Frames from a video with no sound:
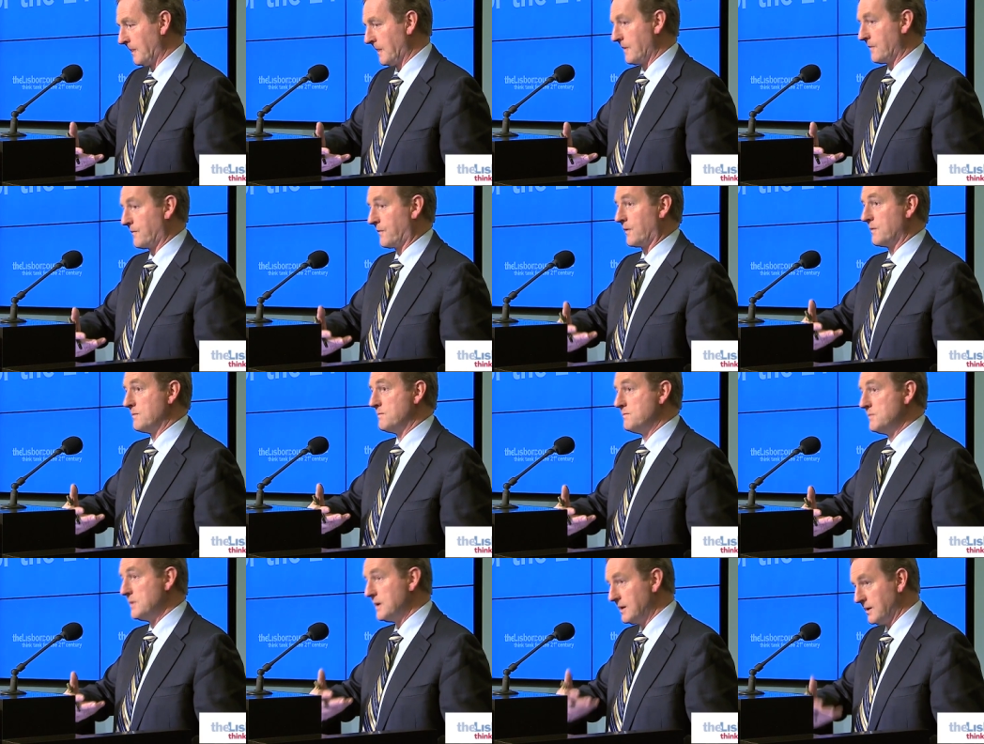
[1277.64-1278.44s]
for
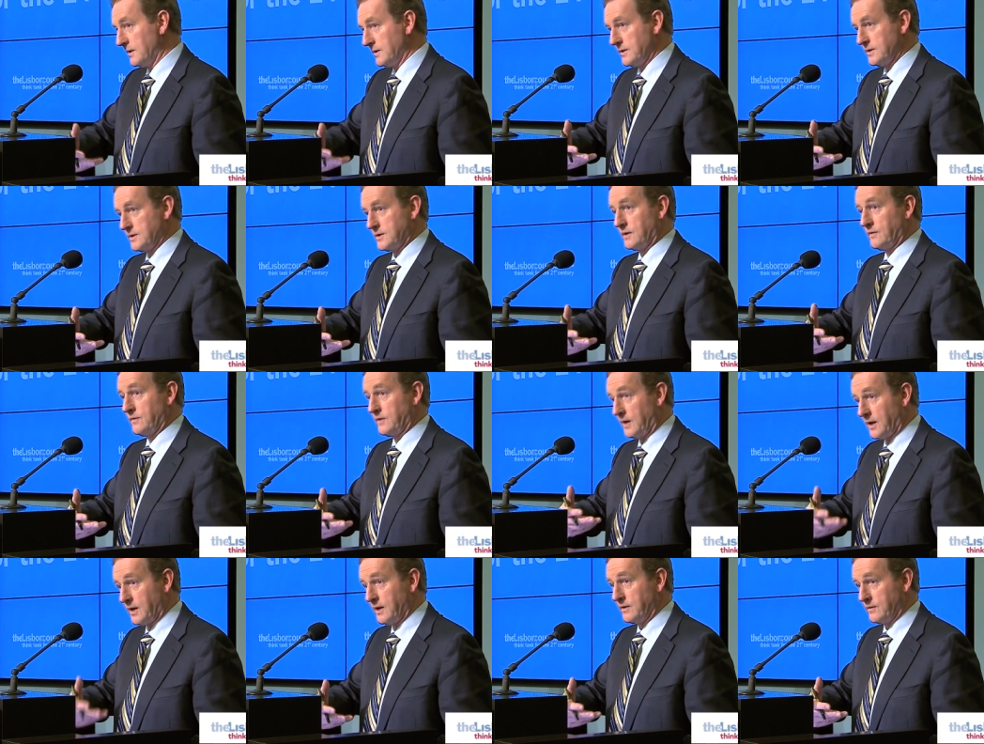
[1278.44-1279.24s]
millions of
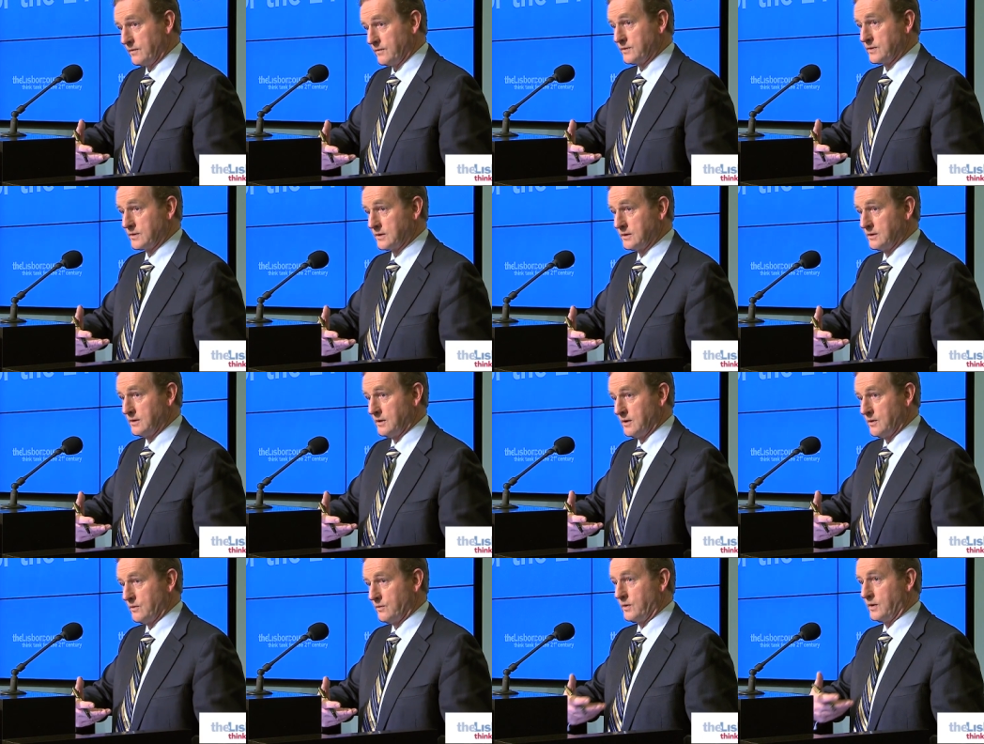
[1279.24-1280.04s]
lives
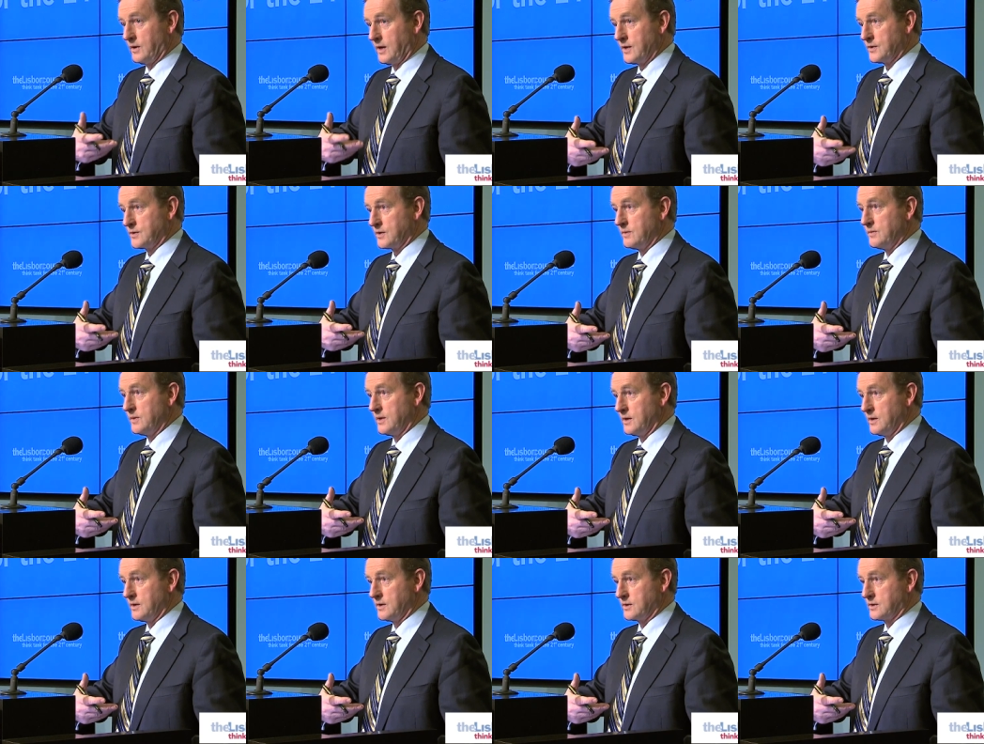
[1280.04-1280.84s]
where
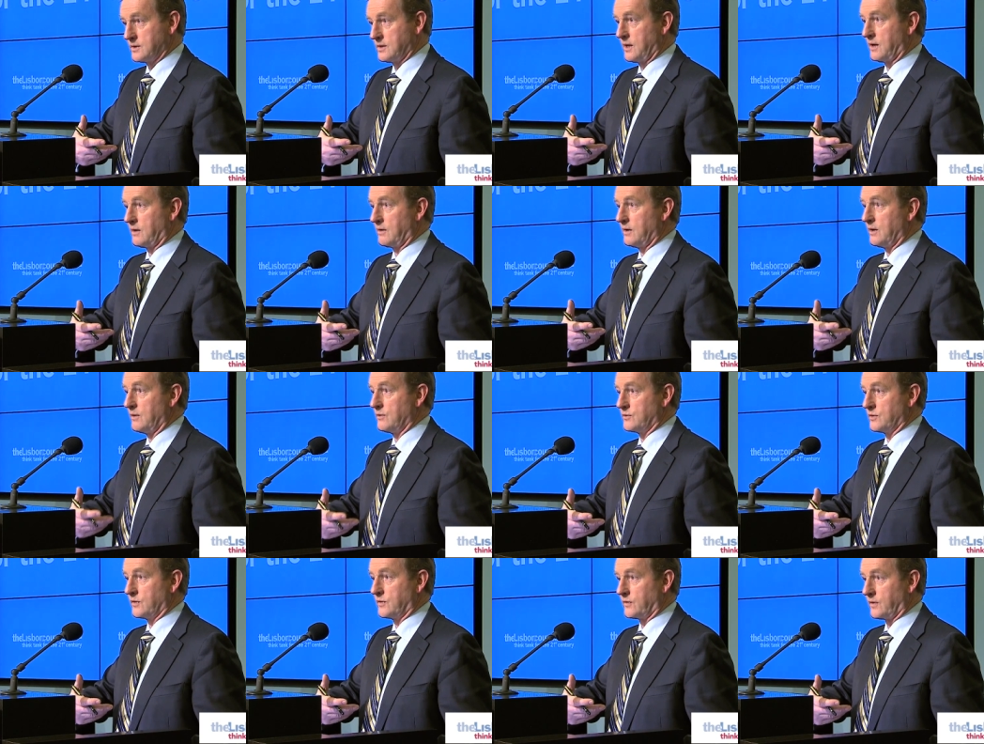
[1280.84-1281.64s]
SMEs are
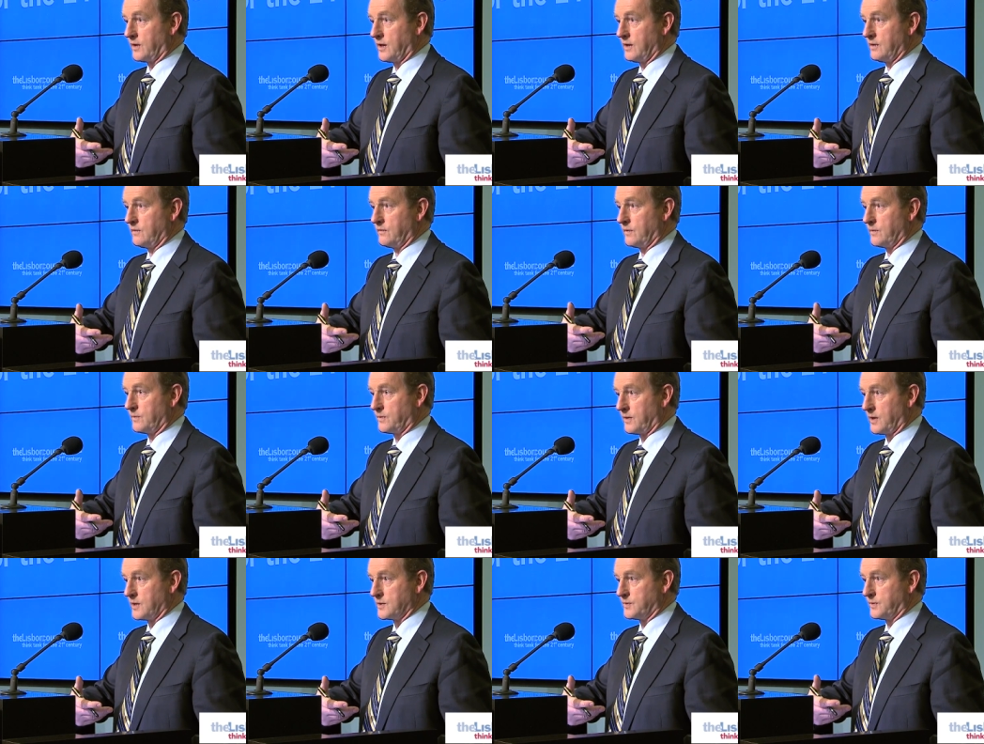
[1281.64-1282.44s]
allowed to thrive and
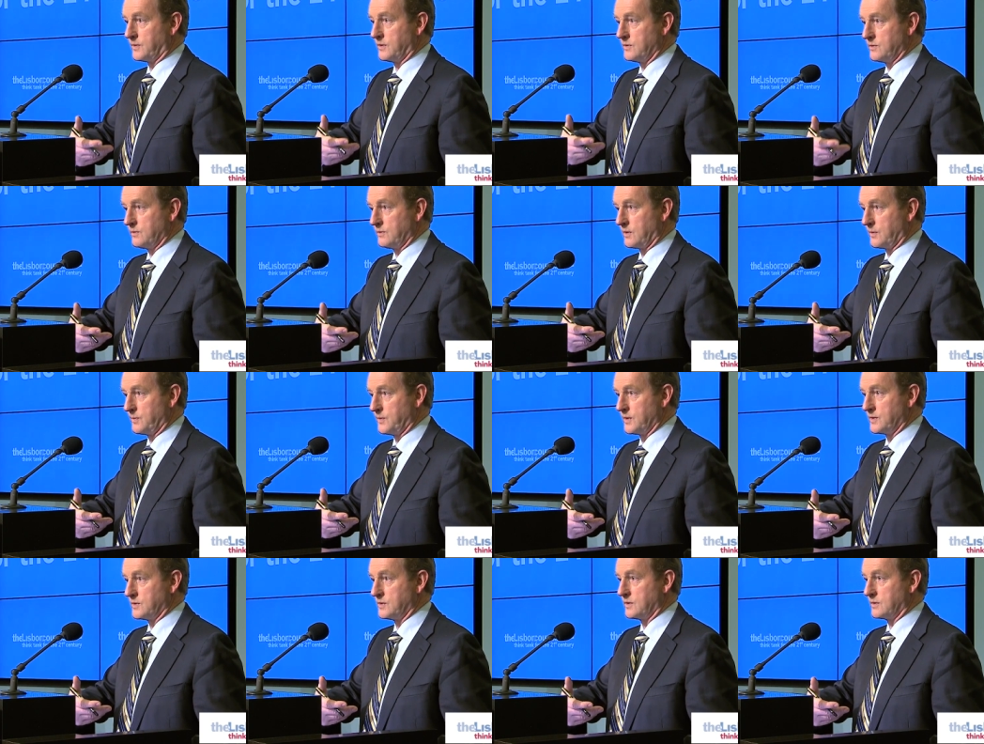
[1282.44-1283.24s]
prosper and do their
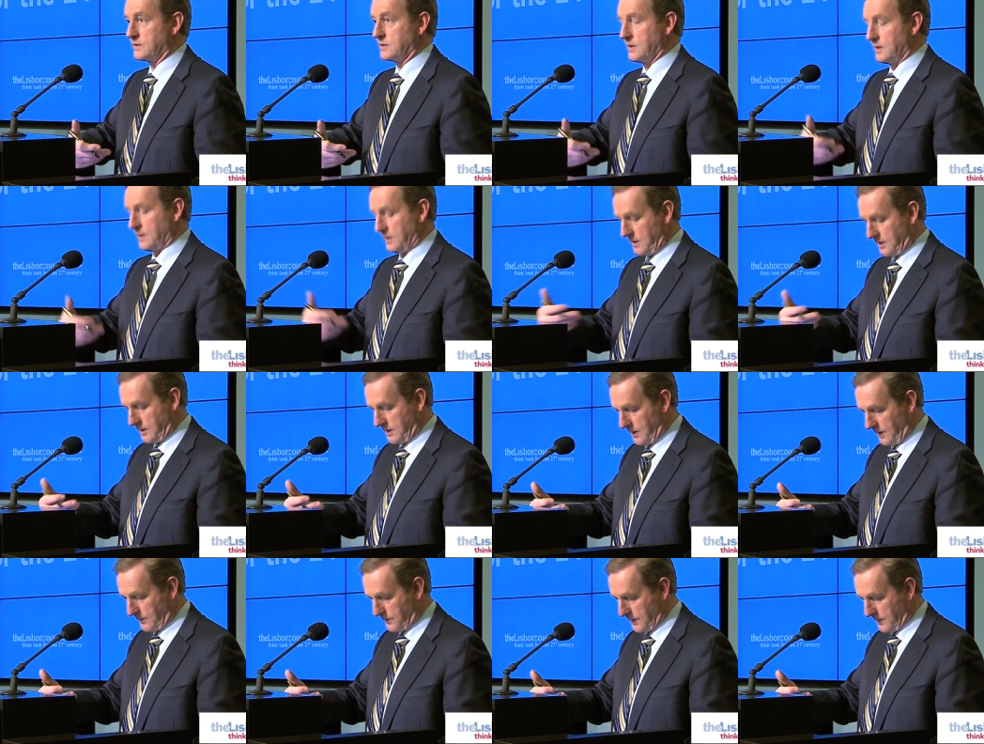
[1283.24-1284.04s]
business and
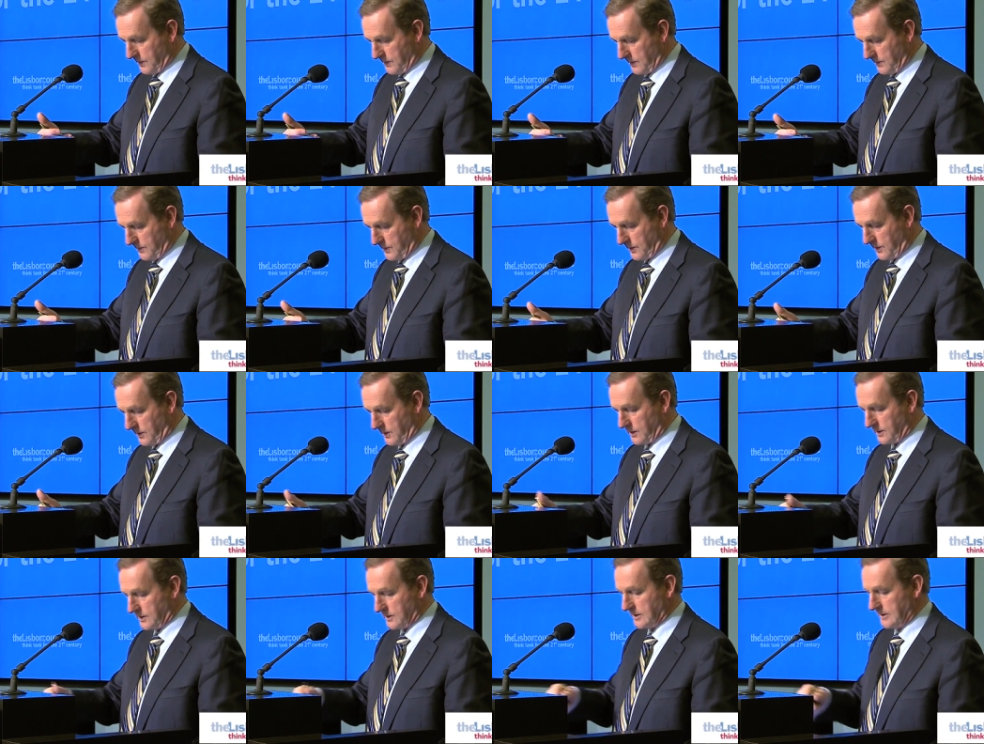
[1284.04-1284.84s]
get people
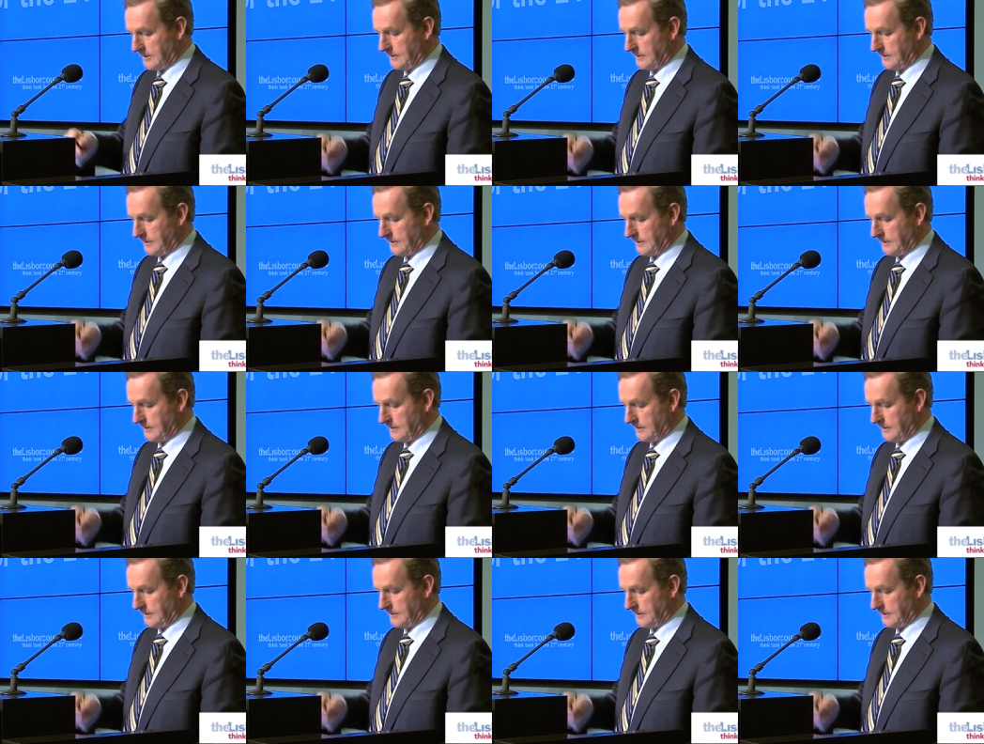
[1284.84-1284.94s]
employed.